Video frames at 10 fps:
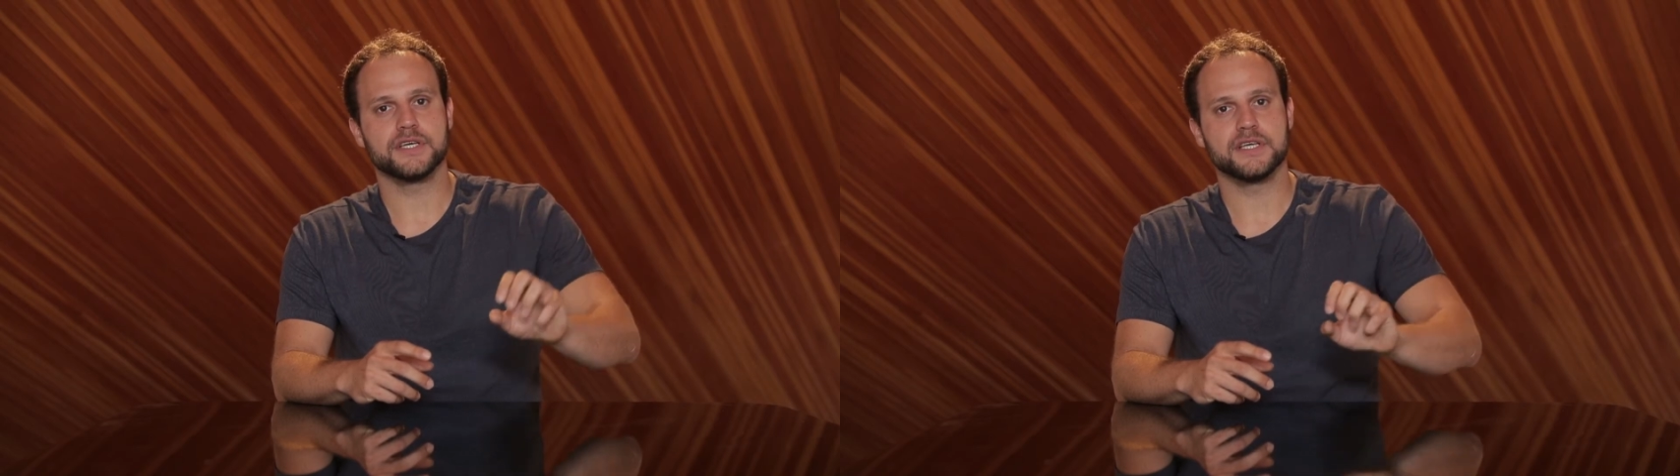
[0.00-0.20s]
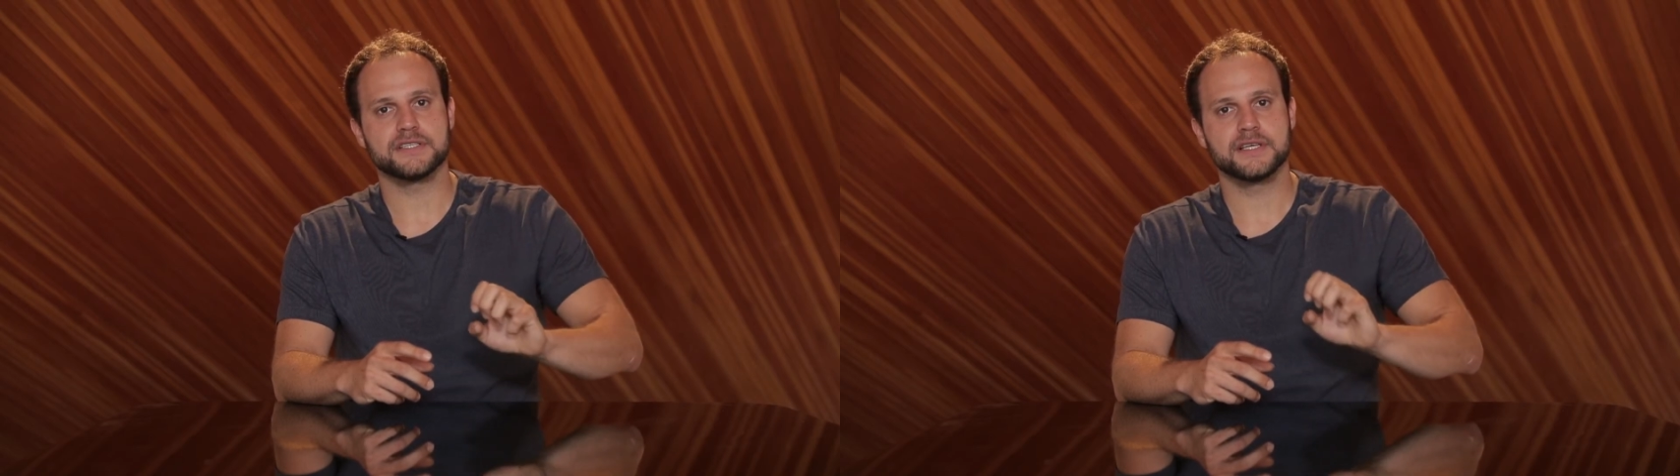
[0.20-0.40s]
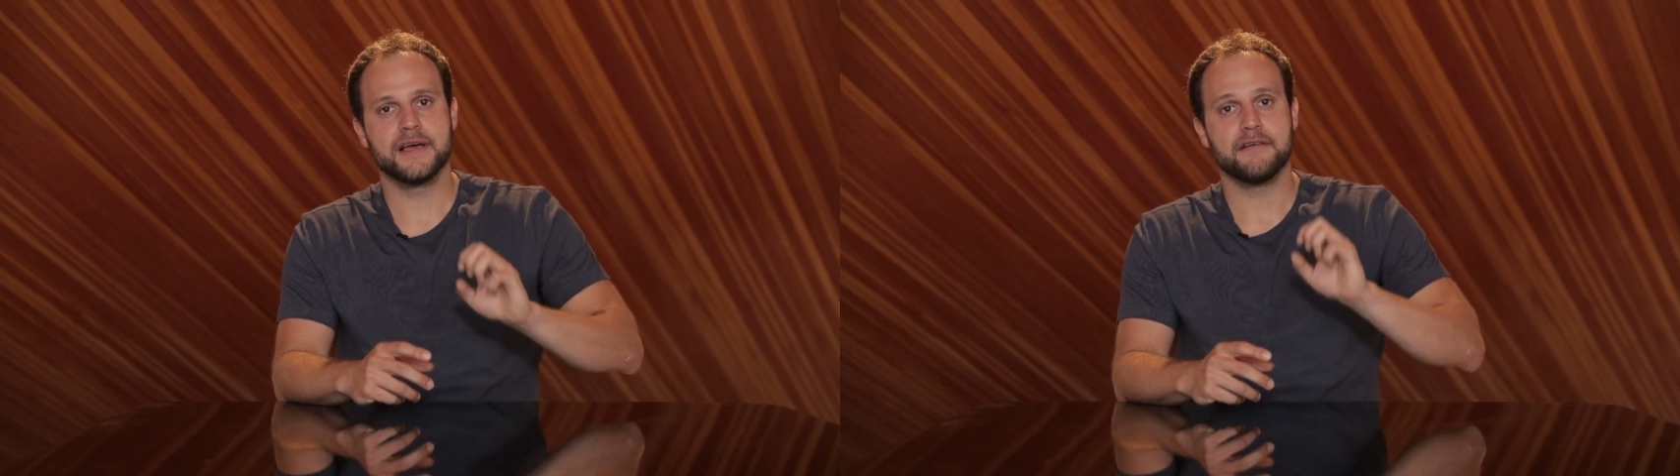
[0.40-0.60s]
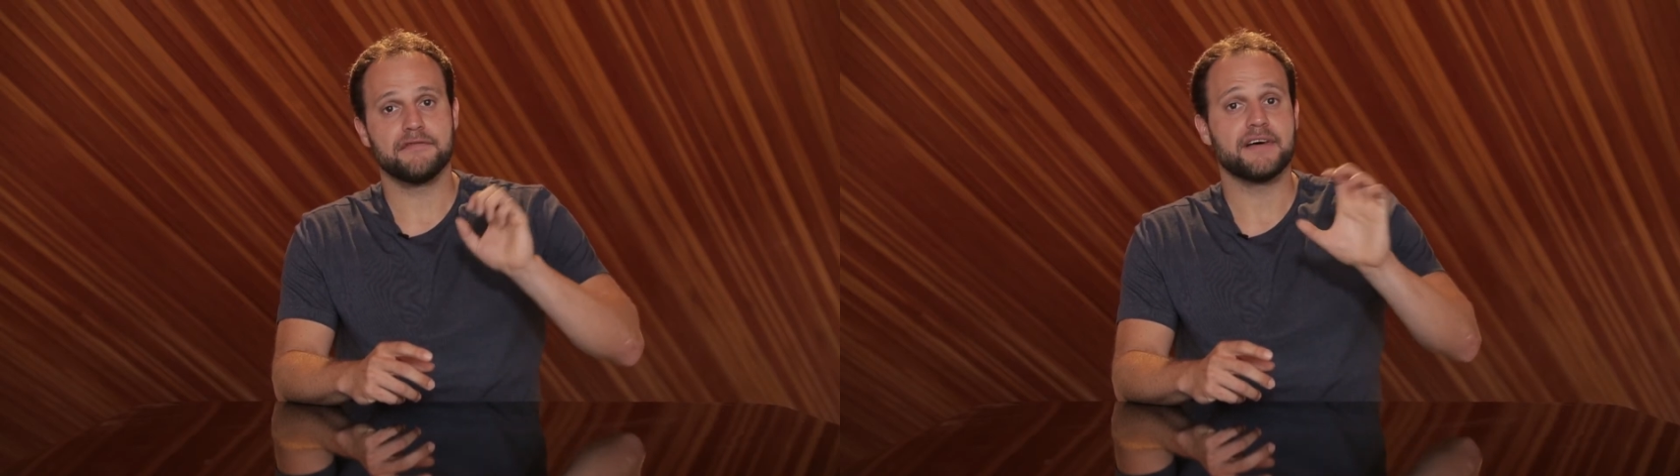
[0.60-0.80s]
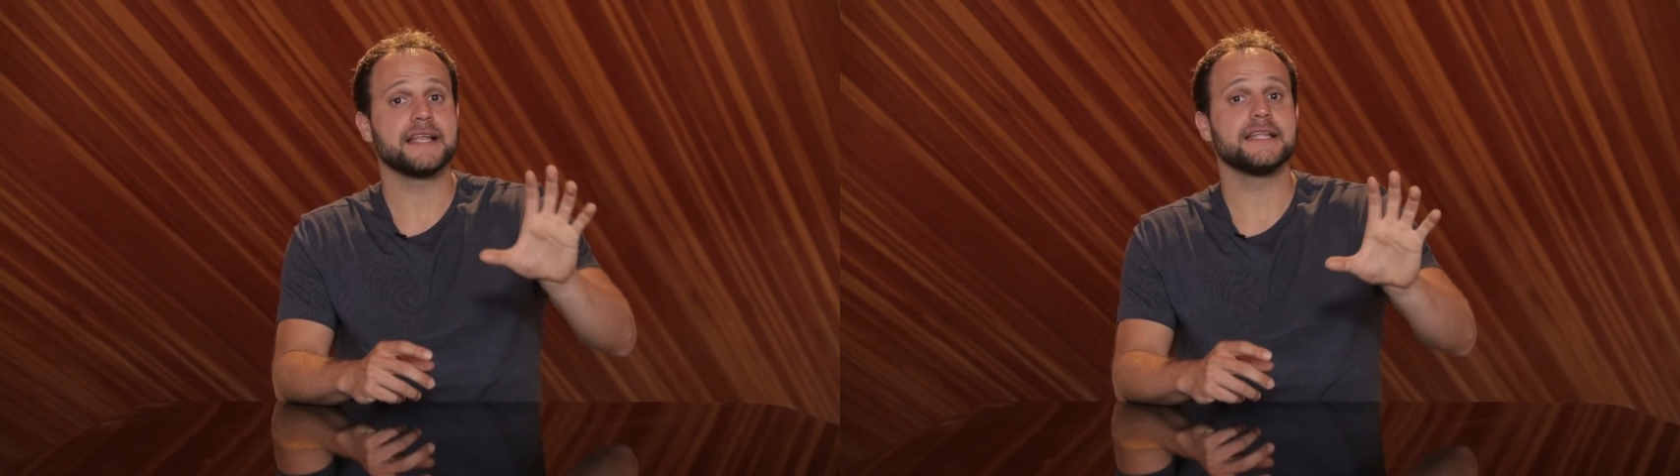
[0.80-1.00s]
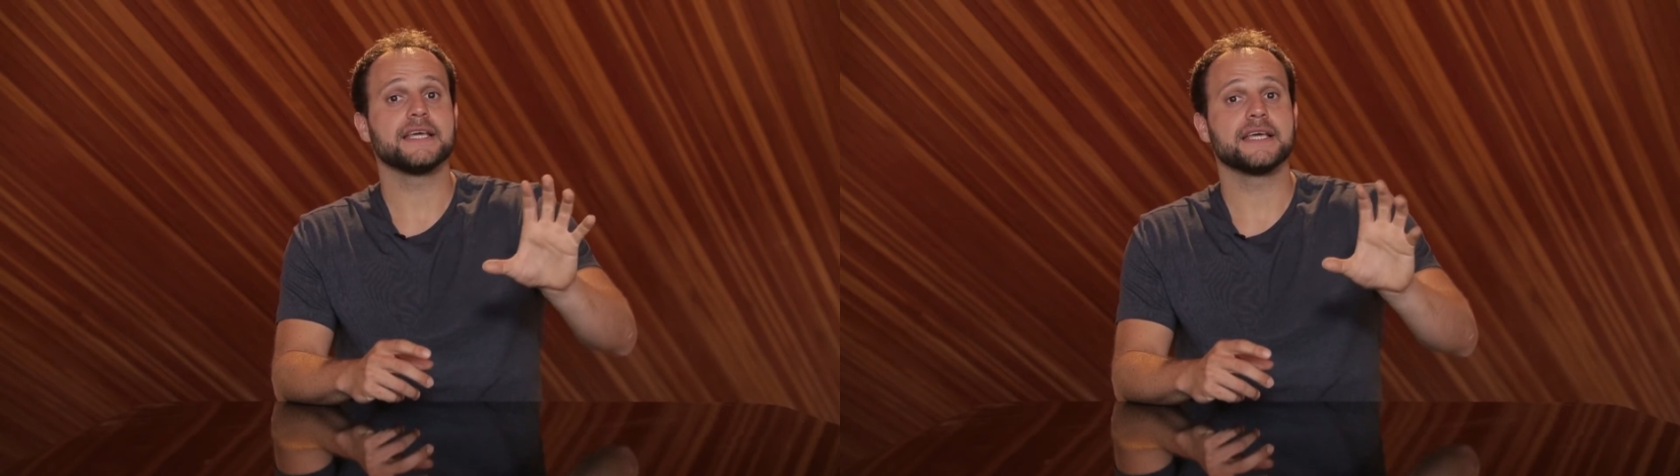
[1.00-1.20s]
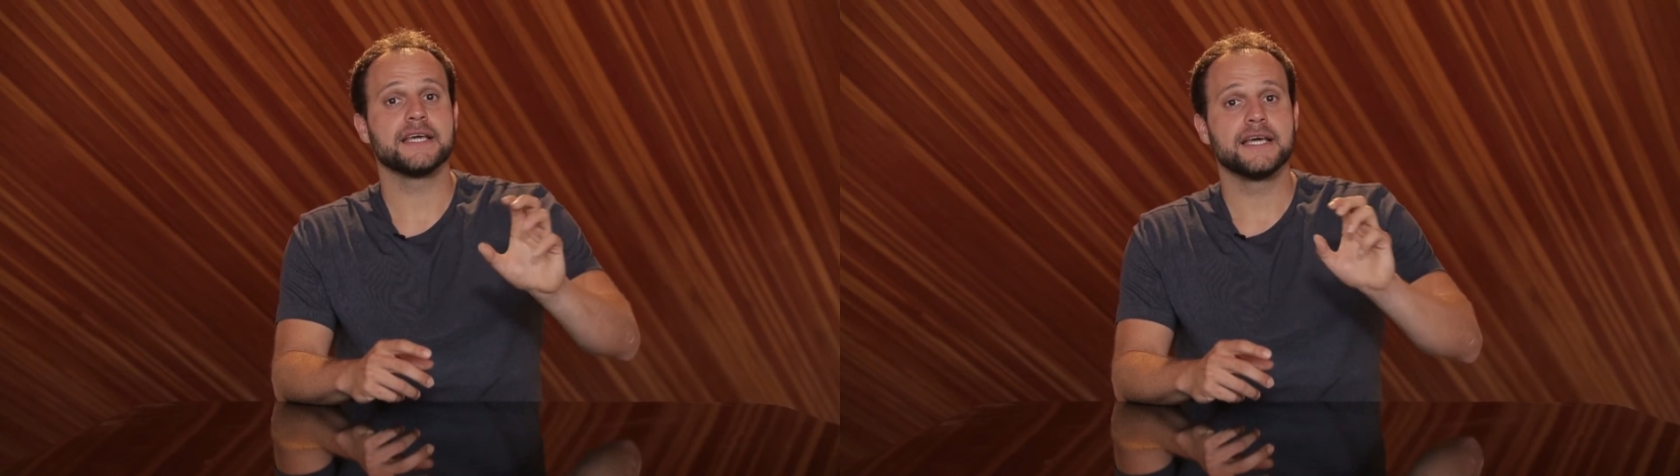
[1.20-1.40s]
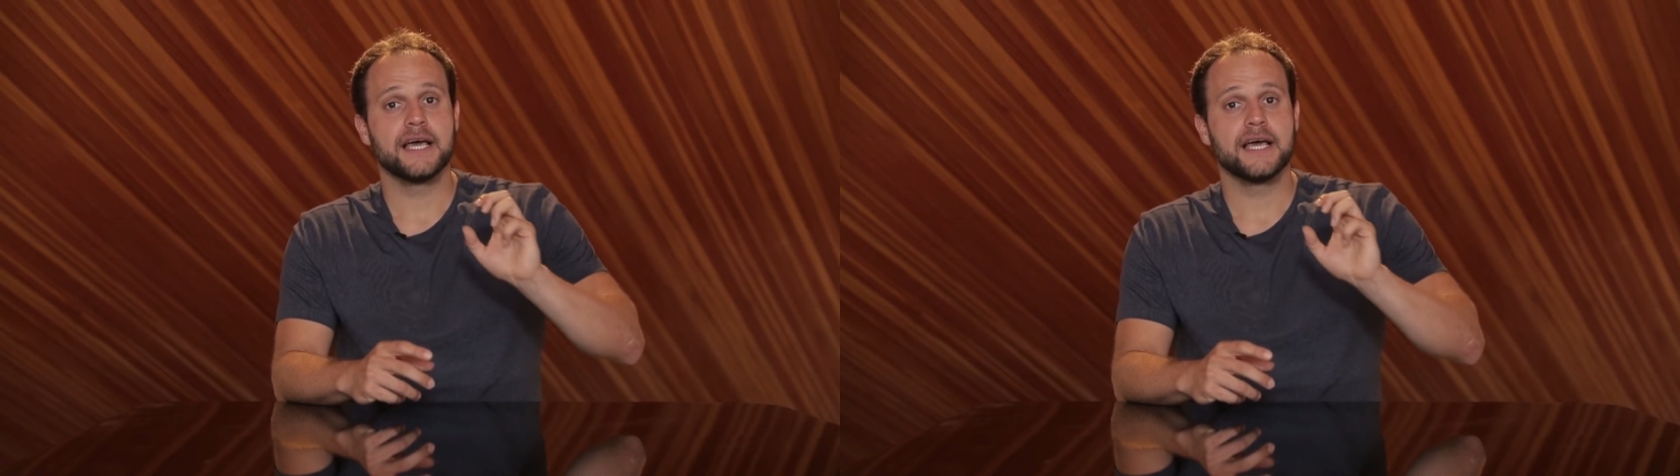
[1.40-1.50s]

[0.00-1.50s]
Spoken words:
is finding